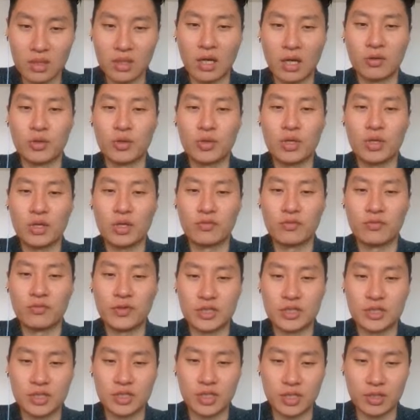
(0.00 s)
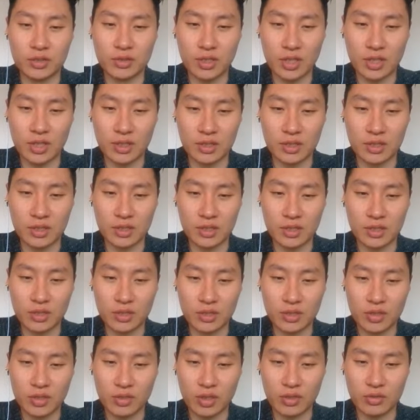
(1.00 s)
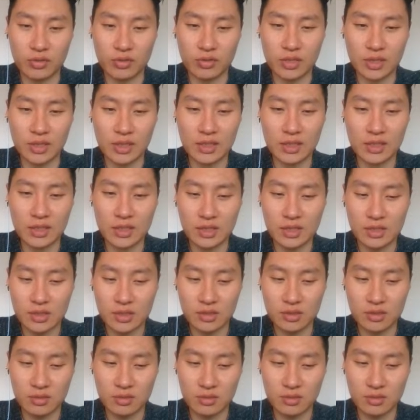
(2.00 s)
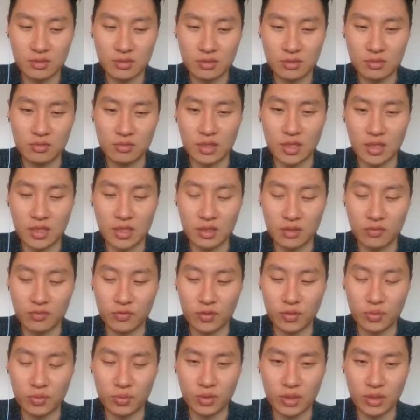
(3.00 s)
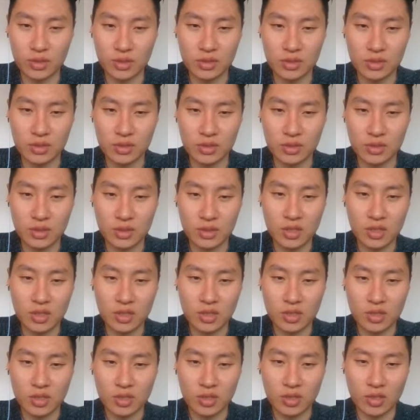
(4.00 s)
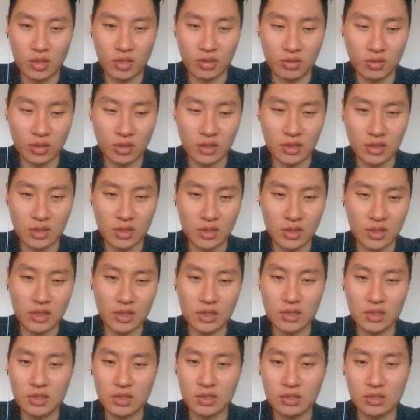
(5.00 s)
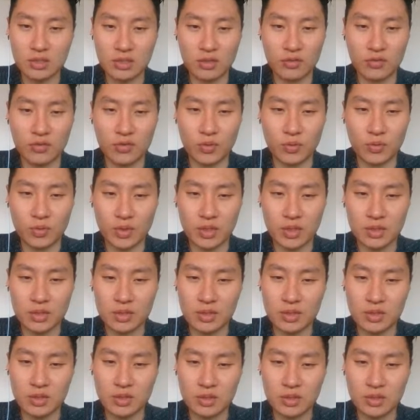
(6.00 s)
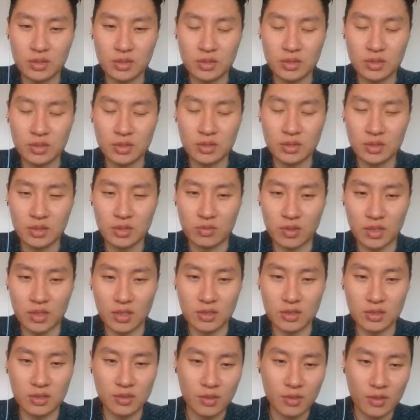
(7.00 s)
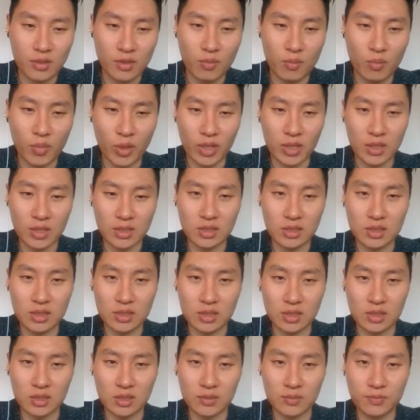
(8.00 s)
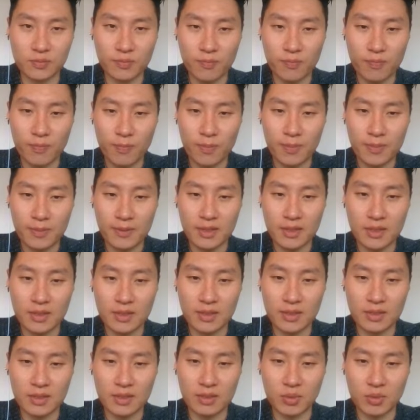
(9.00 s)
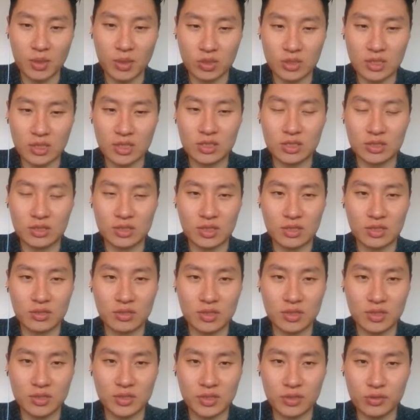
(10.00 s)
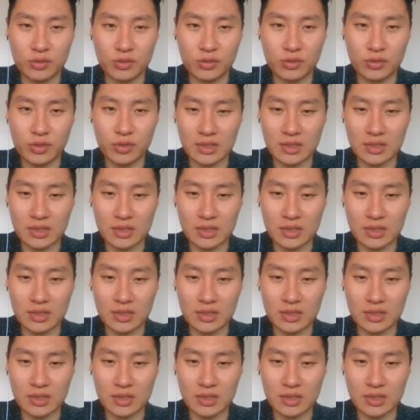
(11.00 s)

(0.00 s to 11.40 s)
you can finish here, you can delete this, right, if you want, and you can delete this if you want, right? But because there is already